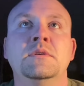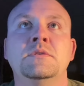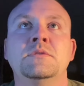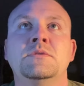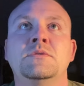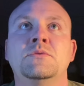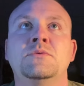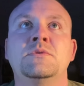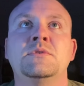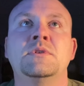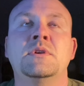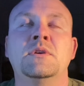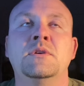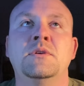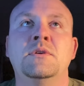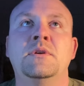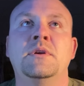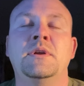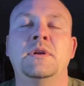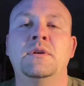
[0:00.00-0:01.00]
so say
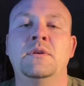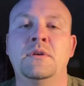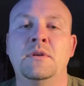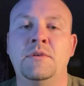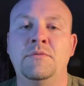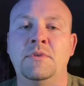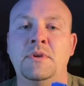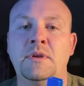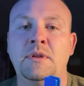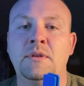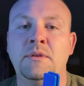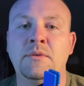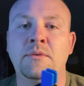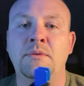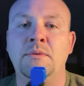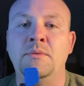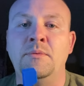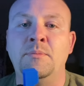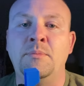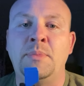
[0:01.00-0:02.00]
you're here and I've got
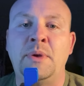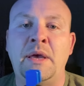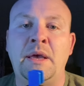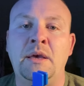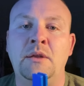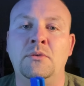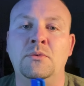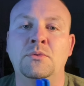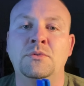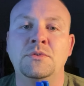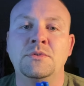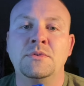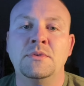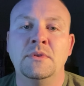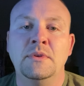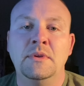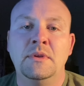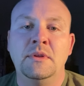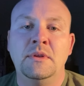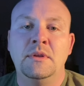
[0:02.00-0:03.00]
paddles.
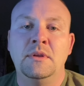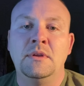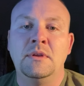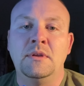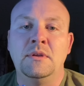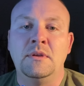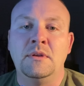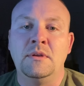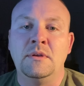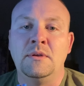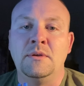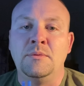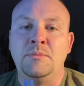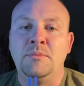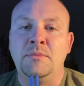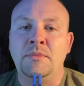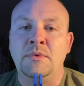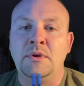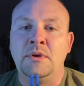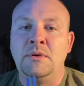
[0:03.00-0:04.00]

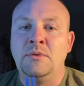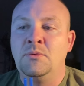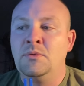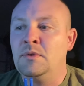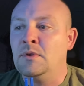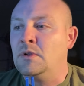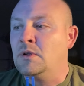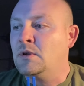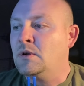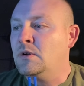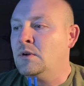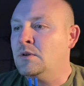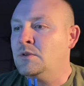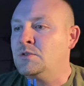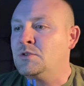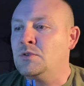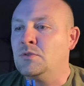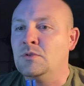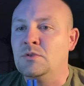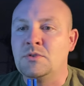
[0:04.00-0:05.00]
I would
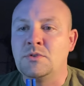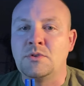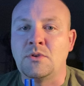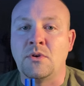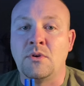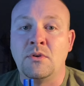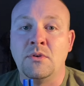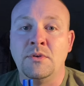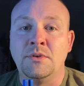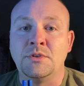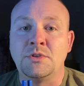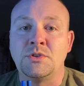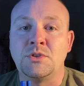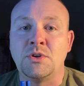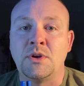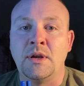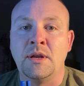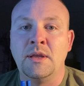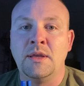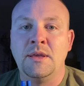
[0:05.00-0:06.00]
encourage you to start on a
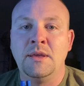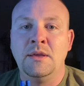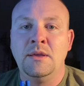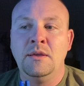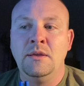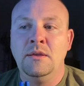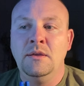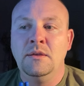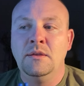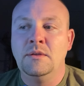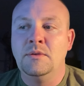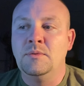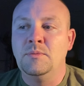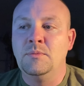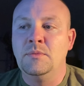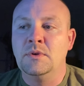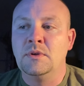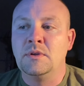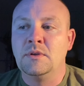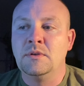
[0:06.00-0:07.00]
straight key,
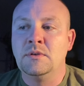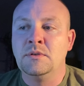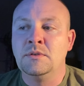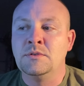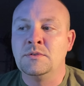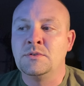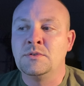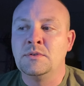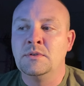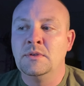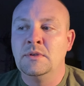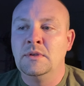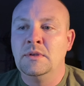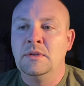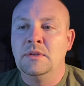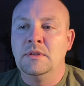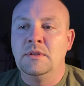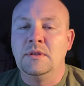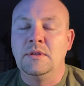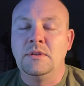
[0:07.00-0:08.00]
because
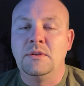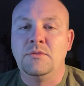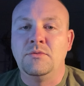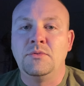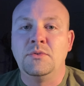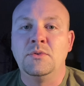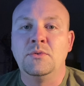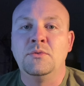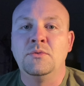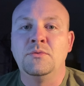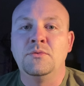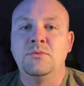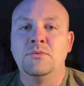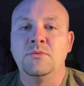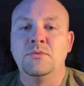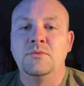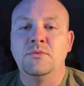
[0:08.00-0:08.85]
if you've